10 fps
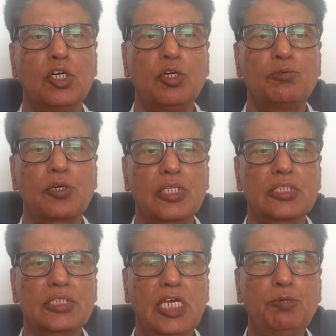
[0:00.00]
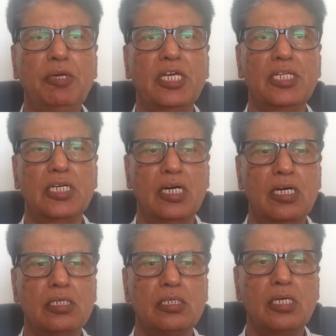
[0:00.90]
For the same
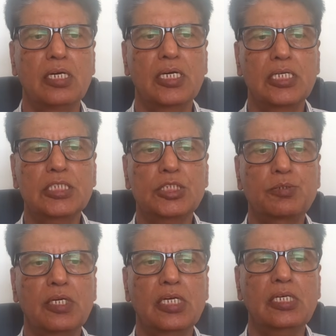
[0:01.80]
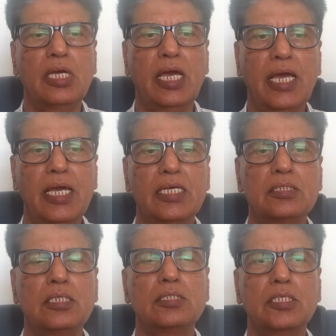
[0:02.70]
area, a square
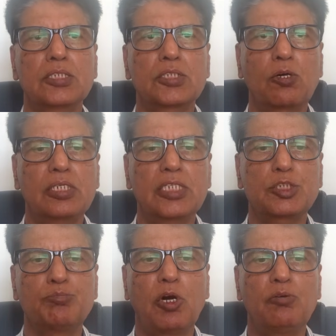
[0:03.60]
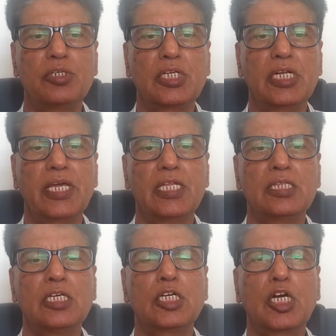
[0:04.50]
has the shortest boundary
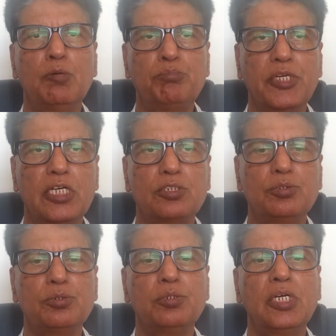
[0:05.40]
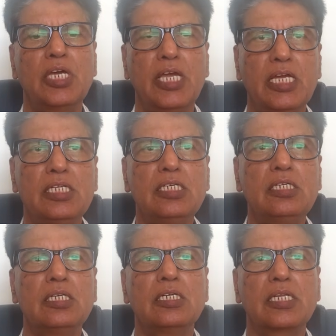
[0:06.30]
length compared to
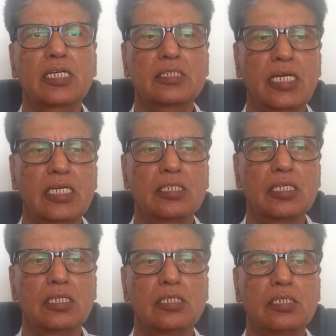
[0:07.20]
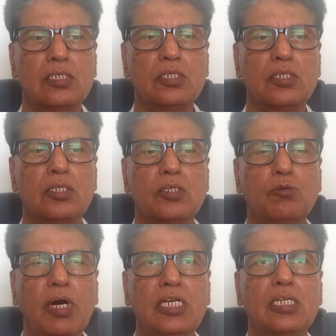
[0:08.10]
any rectangle.
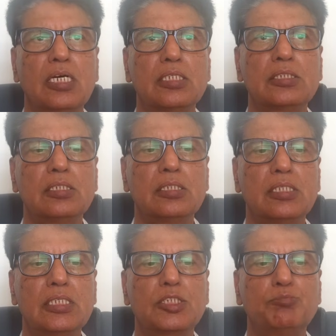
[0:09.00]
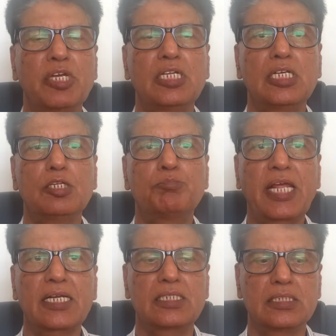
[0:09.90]
What does this mean in
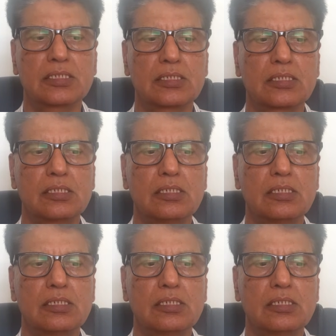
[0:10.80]
practice?